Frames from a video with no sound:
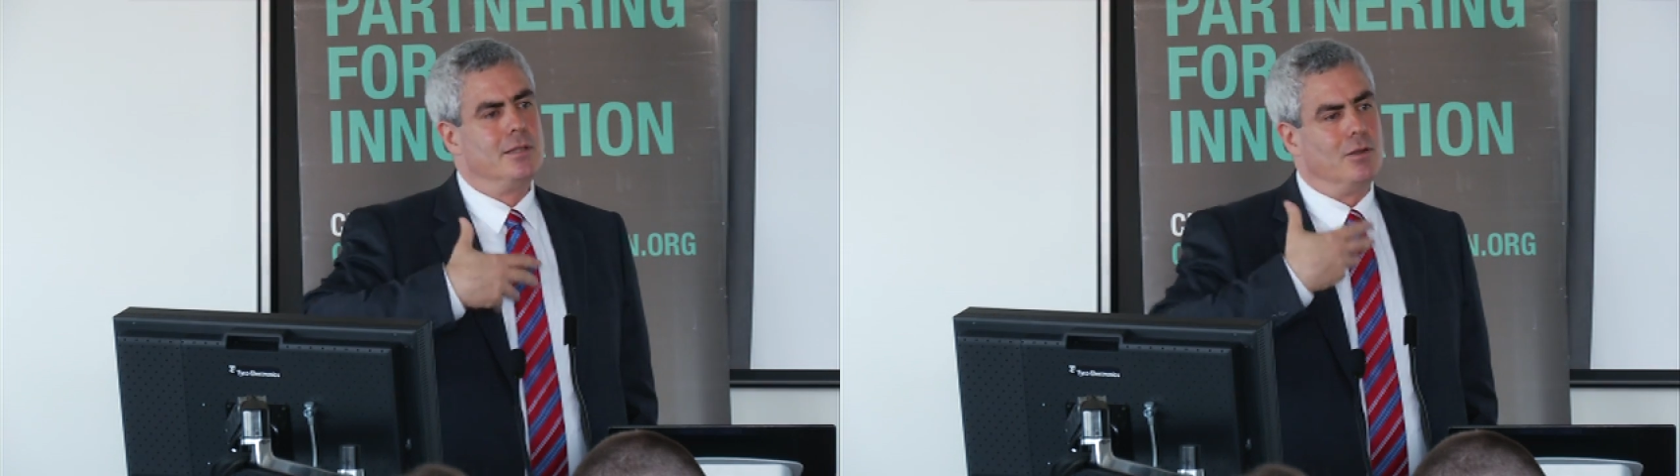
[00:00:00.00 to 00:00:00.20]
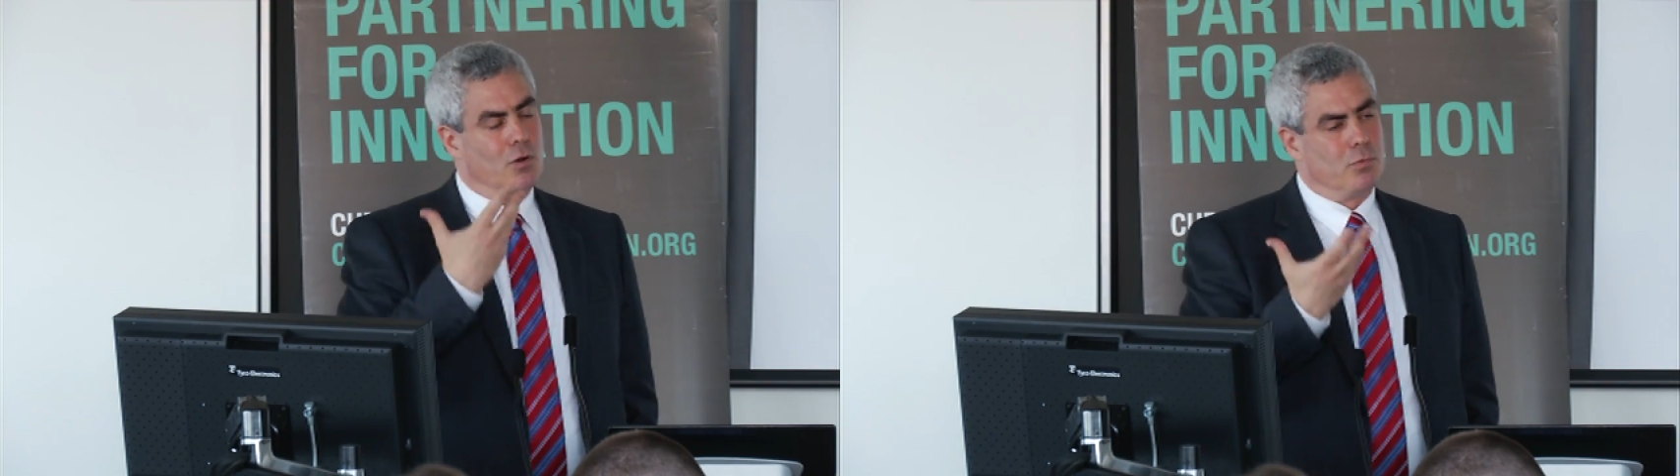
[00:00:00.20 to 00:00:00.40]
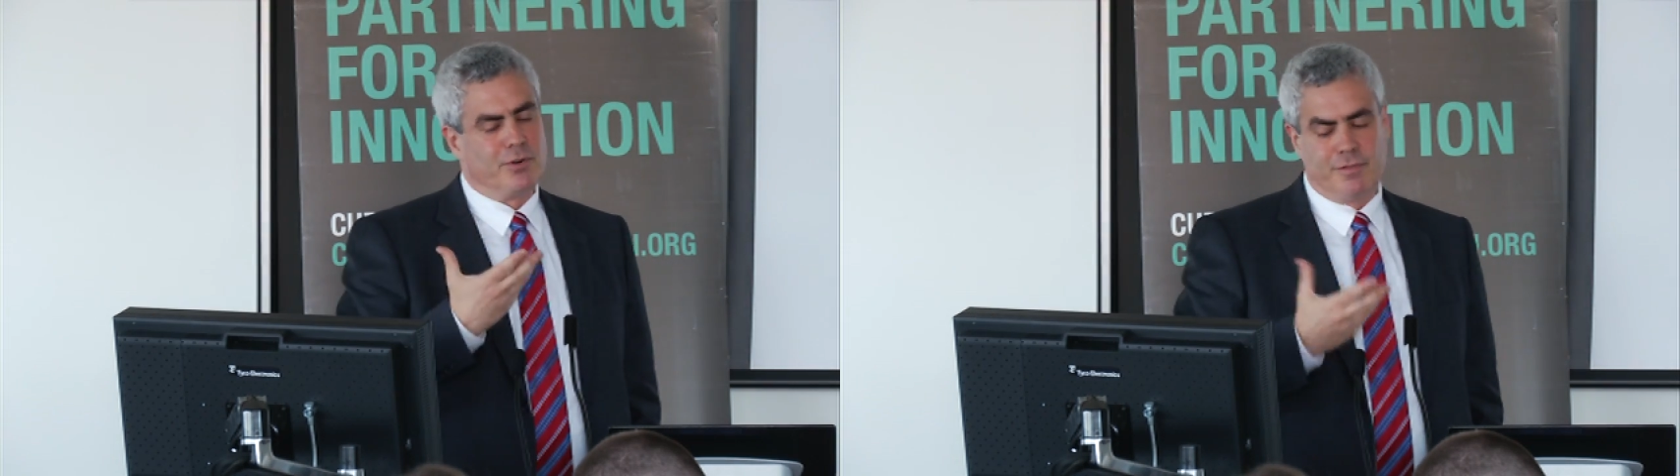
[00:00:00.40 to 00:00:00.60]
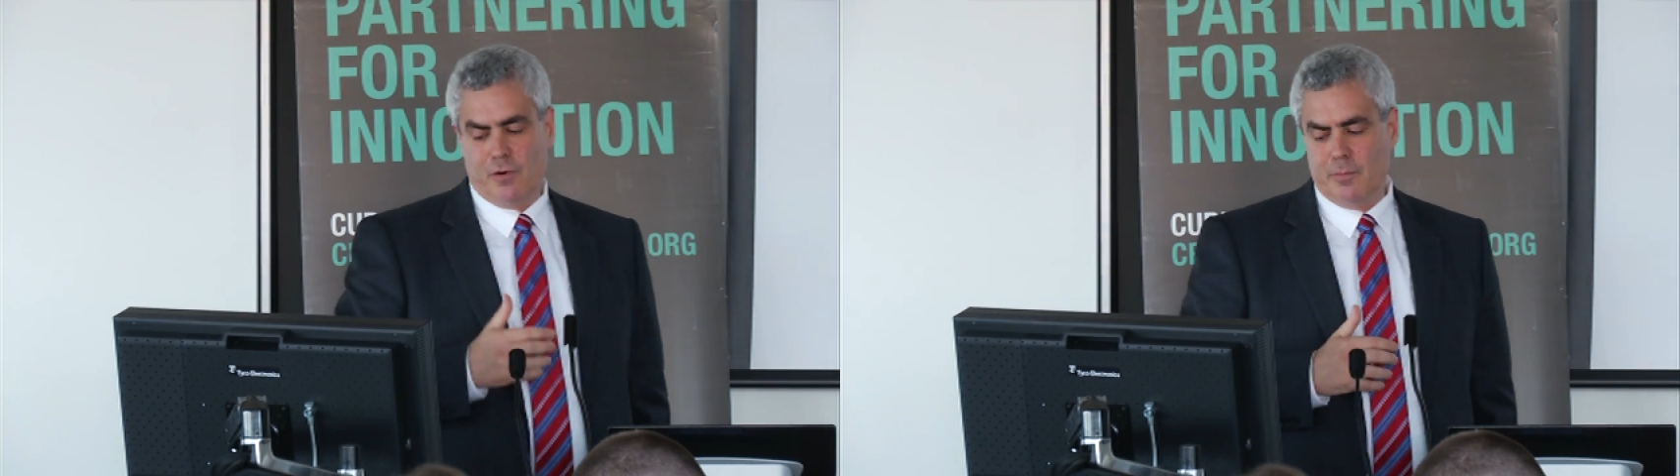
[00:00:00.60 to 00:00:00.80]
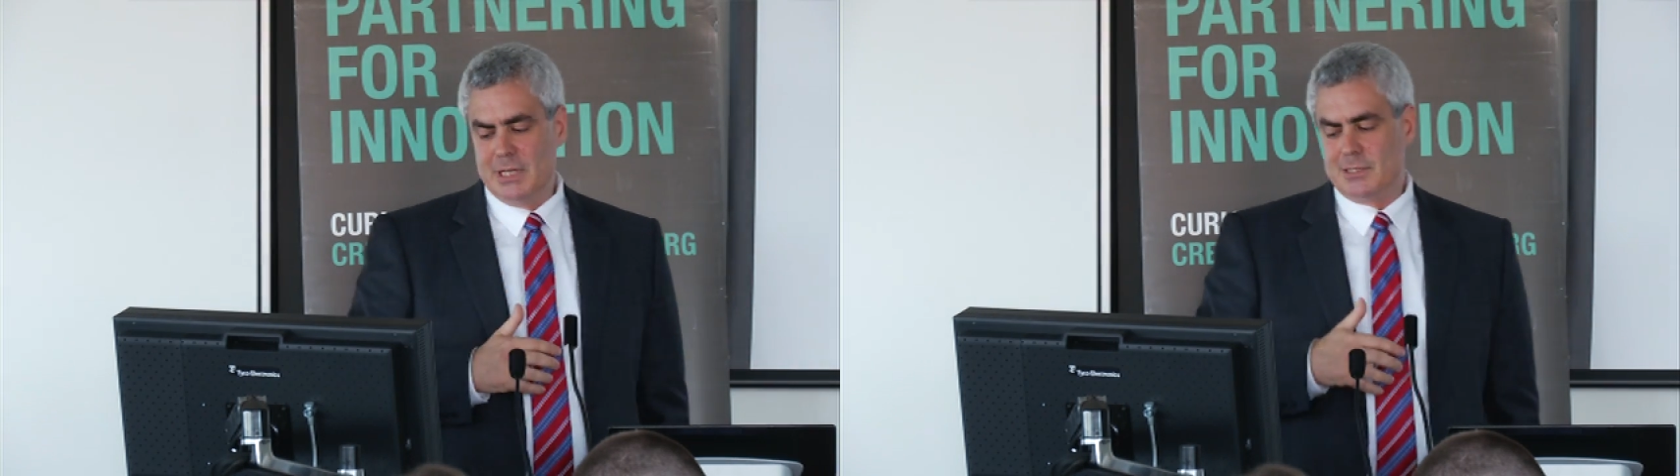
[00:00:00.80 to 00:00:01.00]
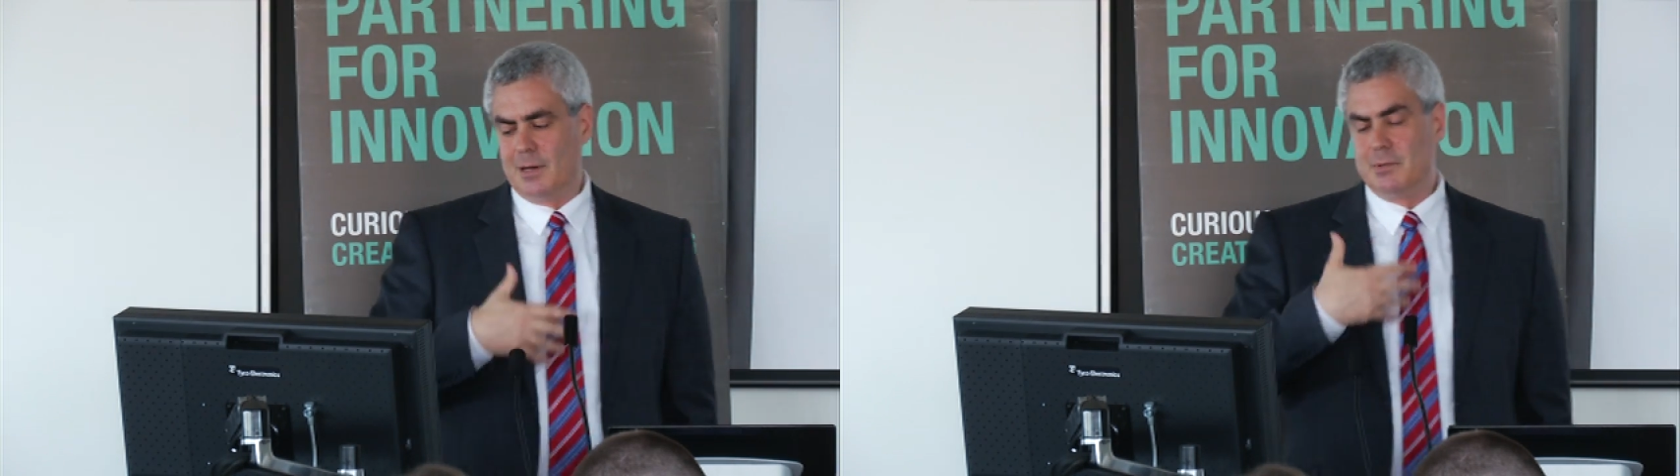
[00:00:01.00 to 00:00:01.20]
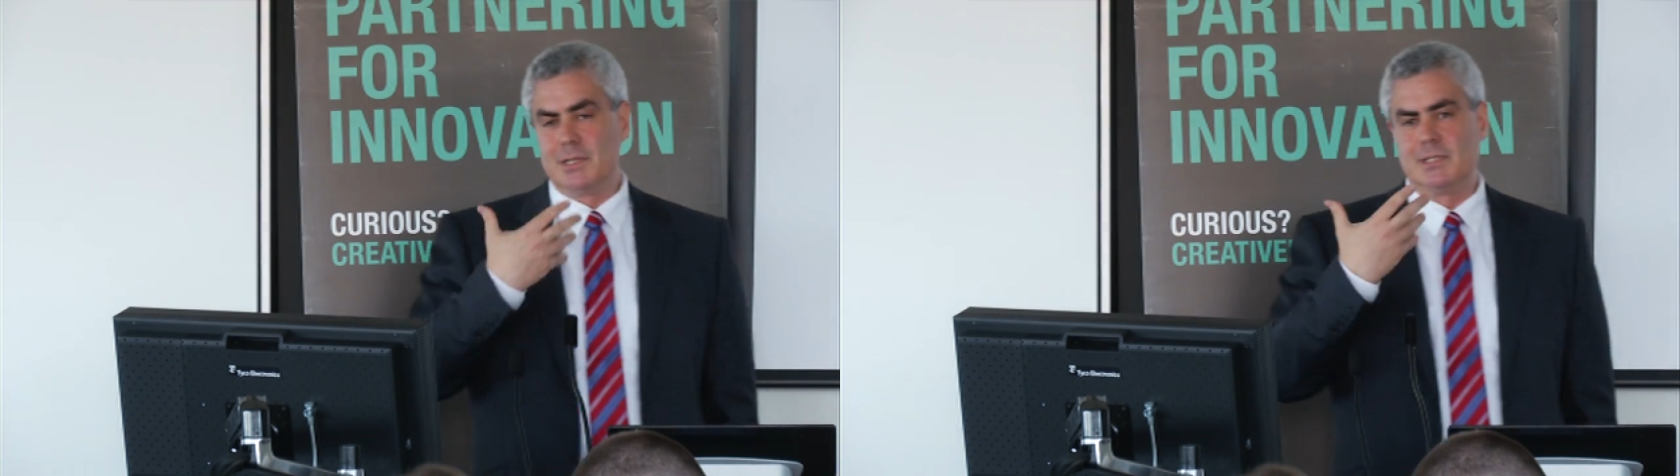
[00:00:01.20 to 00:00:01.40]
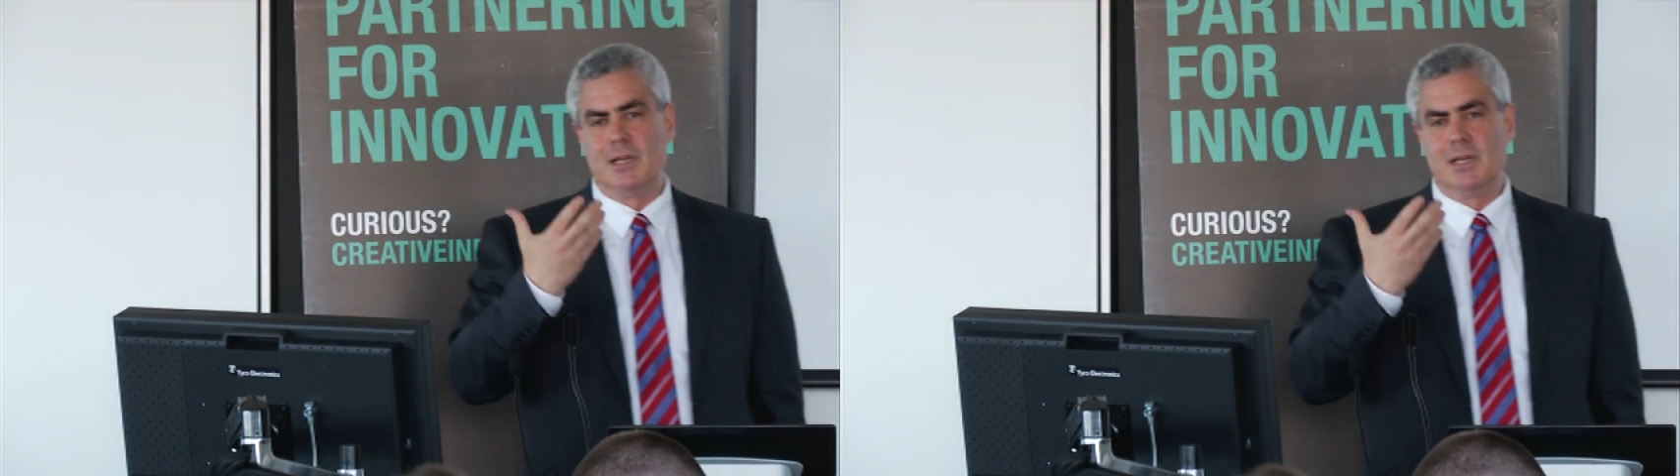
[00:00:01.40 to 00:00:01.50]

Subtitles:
their own performance, they're able to